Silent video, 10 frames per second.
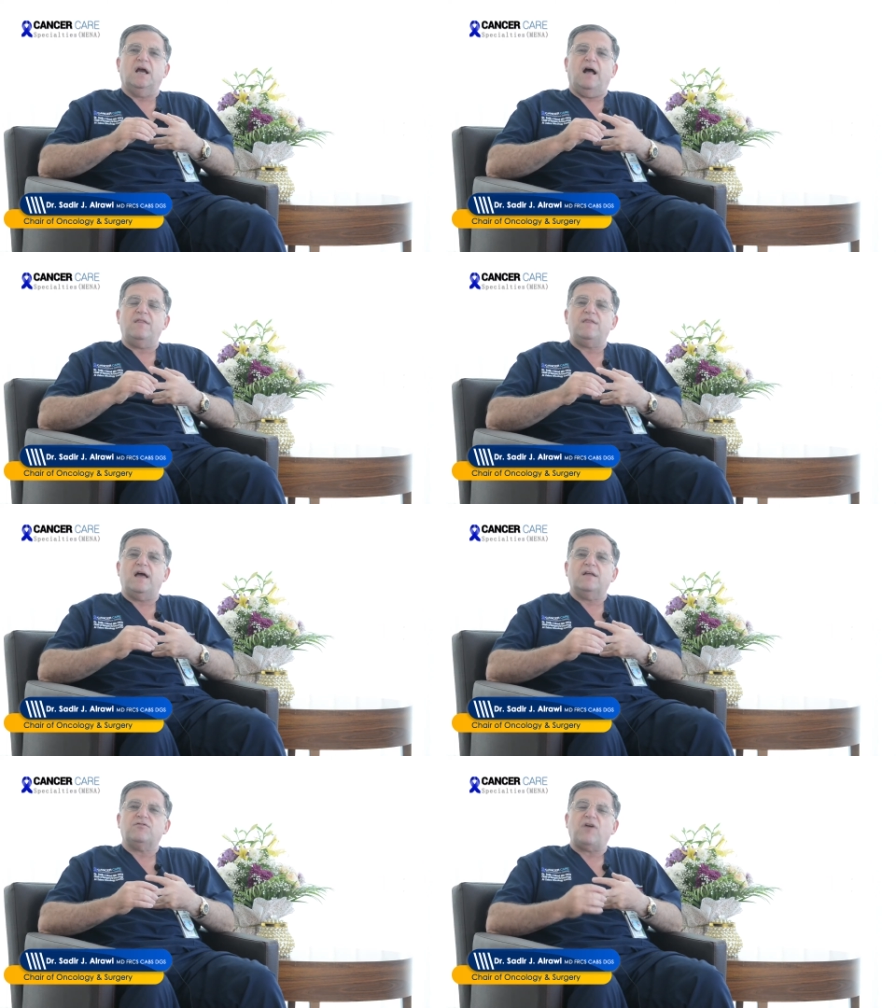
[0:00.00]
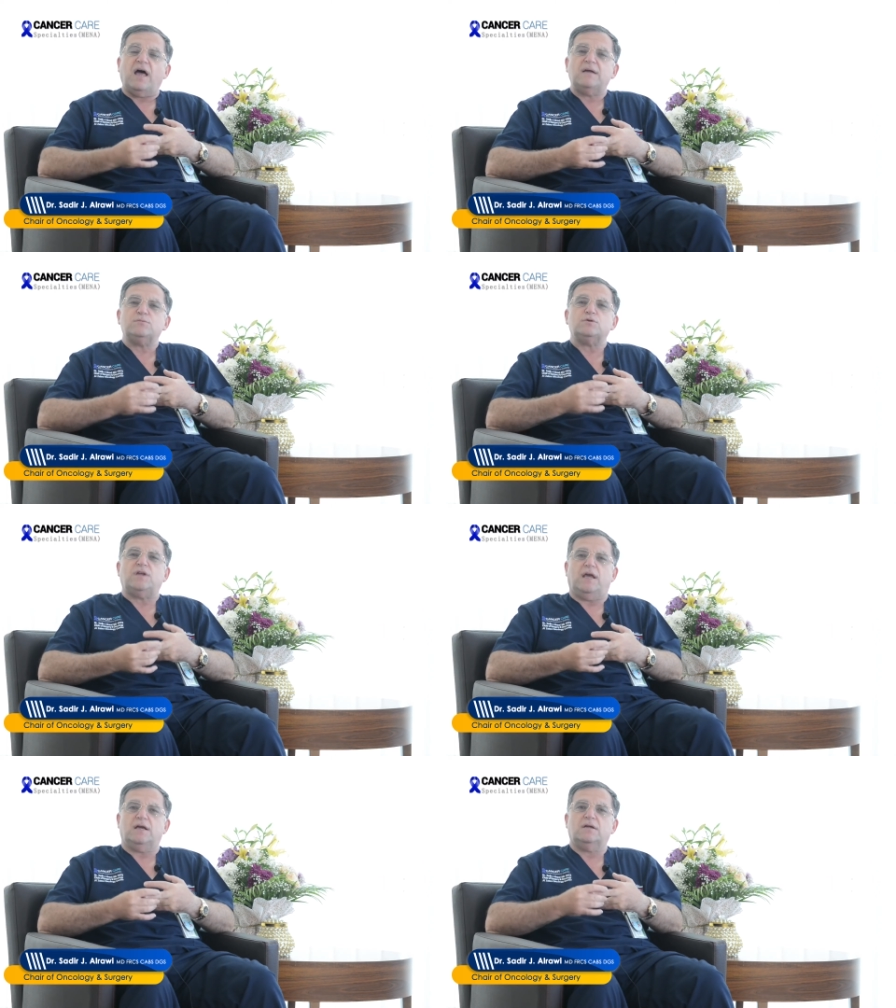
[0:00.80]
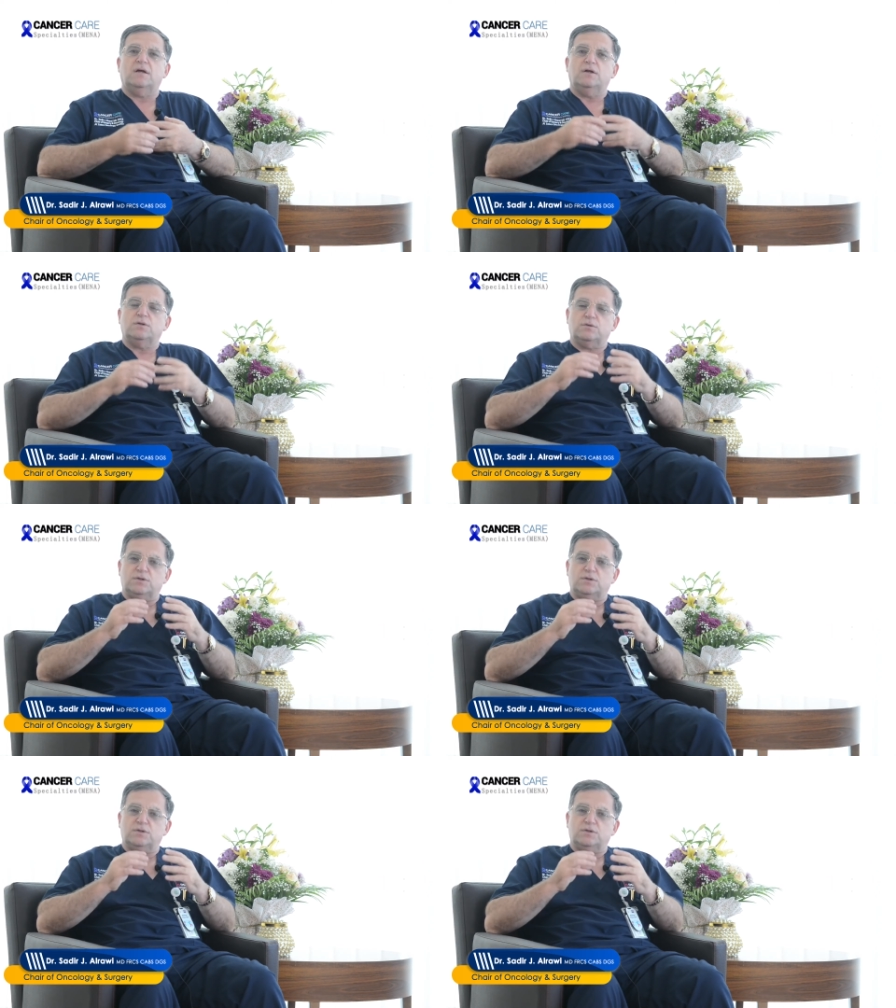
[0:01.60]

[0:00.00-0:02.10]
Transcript: and the time to take to